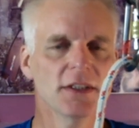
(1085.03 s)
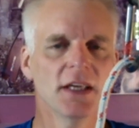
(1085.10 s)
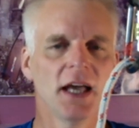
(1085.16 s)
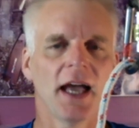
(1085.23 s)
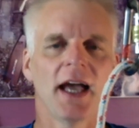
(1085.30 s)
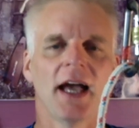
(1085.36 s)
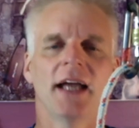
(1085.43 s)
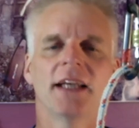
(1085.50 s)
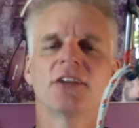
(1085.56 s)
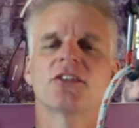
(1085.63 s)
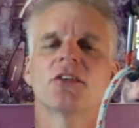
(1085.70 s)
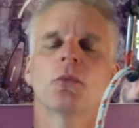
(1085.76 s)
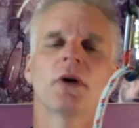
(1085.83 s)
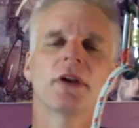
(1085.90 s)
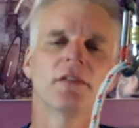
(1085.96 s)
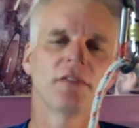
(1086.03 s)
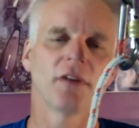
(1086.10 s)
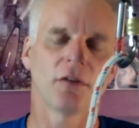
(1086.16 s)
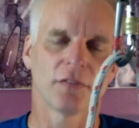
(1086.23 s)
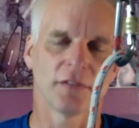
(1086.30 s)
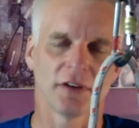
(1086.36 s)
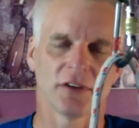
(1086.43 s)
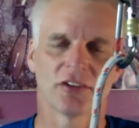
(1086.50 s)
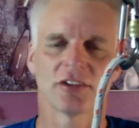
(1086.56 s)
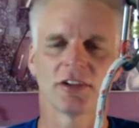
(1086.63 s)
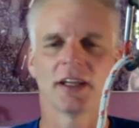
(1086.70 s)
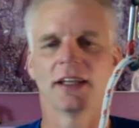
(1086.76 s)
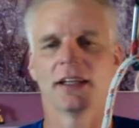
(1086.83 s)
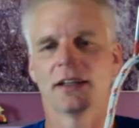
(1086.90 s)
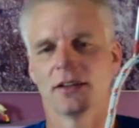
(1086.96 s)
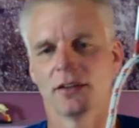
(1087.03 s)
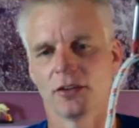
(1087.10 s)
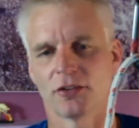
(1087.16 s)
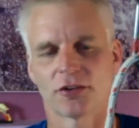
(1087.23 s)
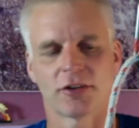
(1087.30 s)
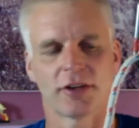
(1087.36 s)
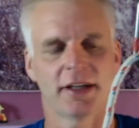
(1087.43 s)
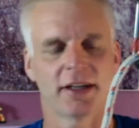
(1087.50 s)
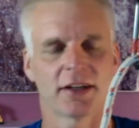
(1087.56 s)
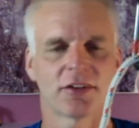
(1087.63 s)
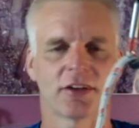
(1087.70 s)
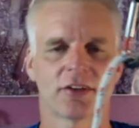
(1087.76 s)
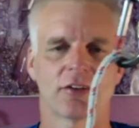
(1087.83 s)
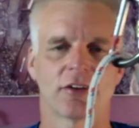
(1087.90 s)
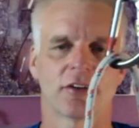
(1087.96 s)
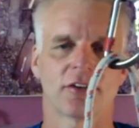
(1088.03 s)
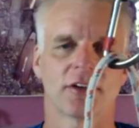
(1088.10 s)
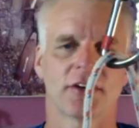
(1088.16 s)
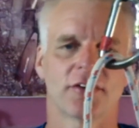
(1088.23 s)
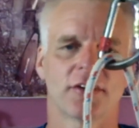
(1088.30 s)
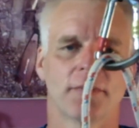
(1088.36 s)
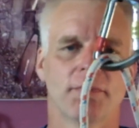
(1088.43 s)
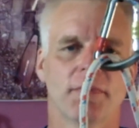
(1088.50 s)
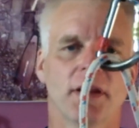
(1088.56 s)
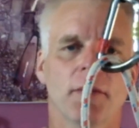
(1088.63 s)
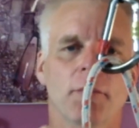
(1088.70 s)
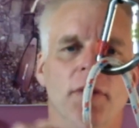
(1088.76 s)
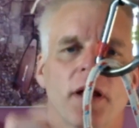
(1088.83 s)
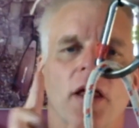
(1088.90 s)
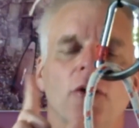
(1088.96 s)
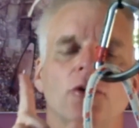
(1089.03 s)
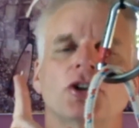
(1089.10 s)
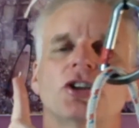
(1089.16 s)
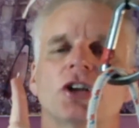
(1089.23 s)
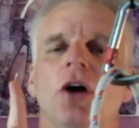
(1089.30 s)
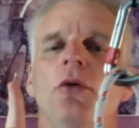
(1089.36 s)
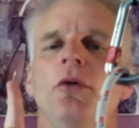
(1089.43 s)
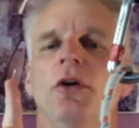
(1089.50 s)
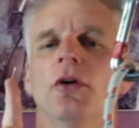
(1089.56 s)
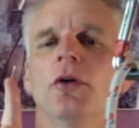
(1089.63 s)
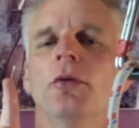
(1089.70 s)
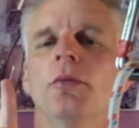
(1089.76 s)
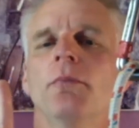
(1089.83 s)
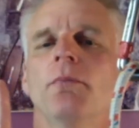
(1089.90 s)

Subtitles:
and it's the one involving the snake and the tree, etc., etc. But I'll show you